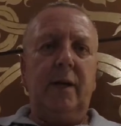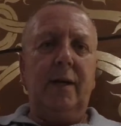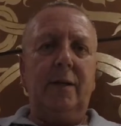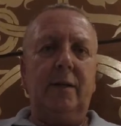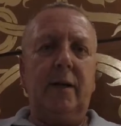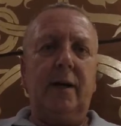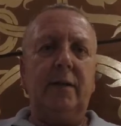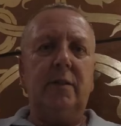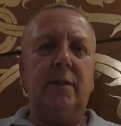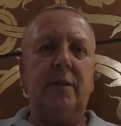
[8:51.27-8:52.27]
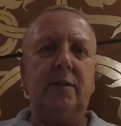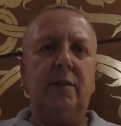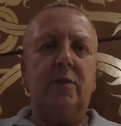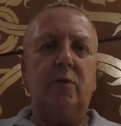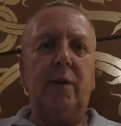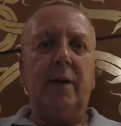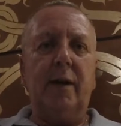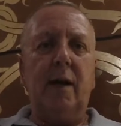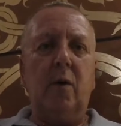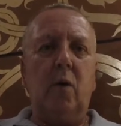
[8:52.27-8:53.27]
and Thai citizens right
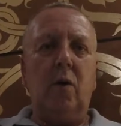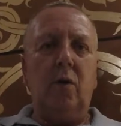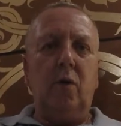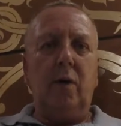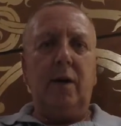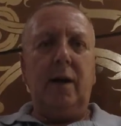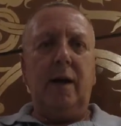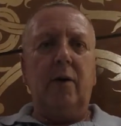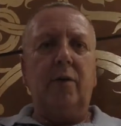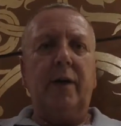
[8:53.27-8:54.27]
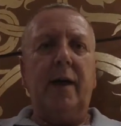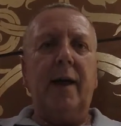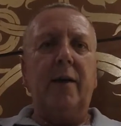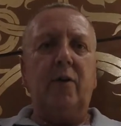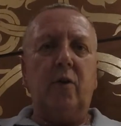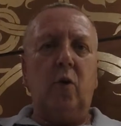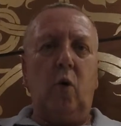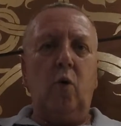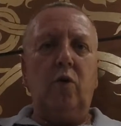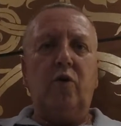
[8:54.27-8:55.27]
now are not allowed to enter
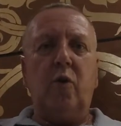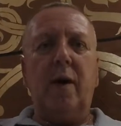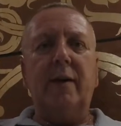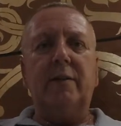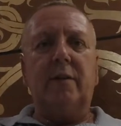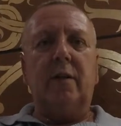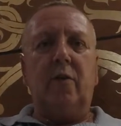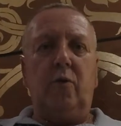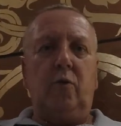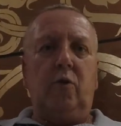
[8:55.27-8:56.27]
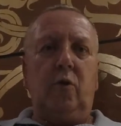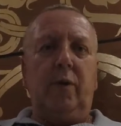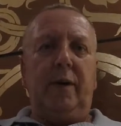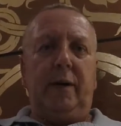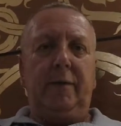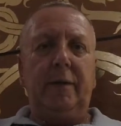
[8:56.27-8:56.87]
or transit through Korea.